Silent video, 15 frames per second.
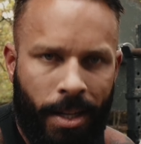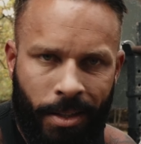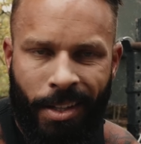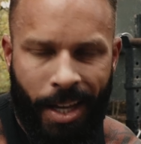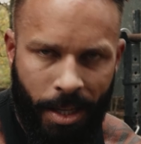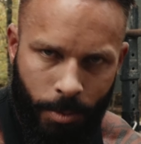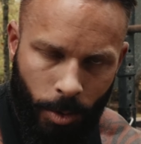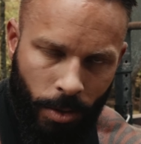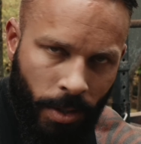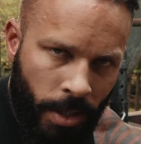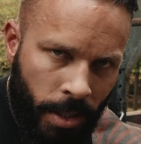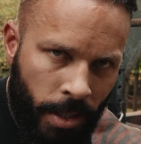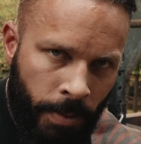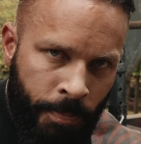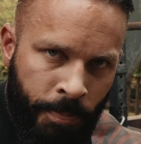label,
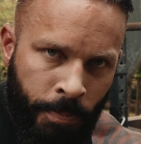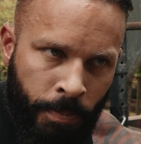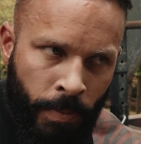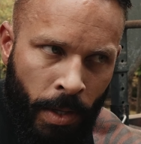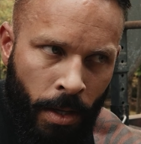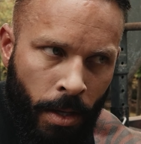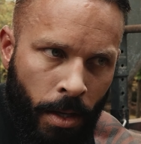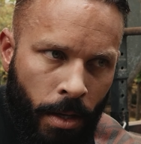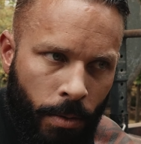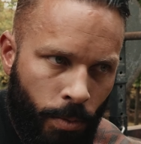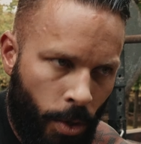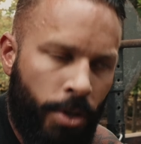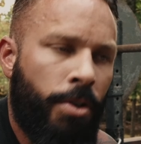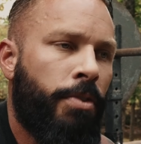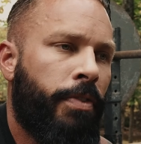
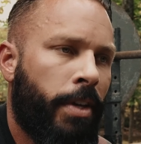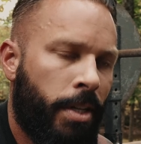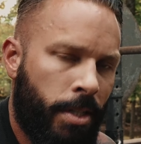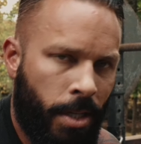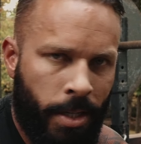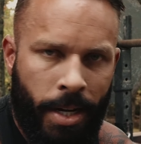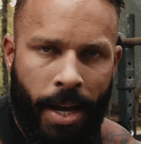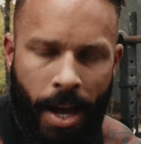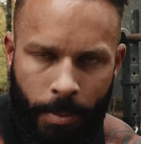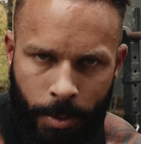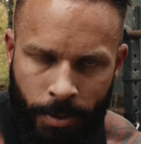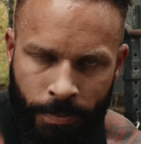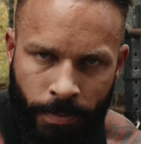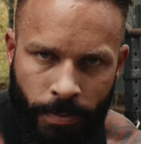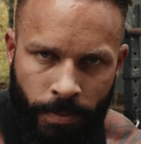what do you think is going to happen?